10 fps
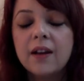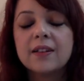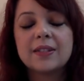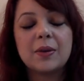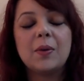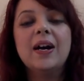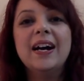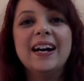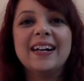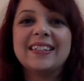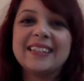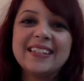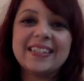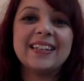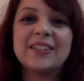So
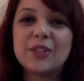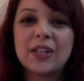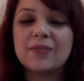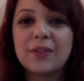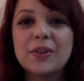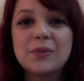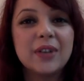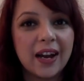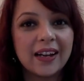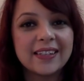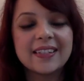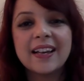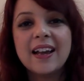this is just for you guys.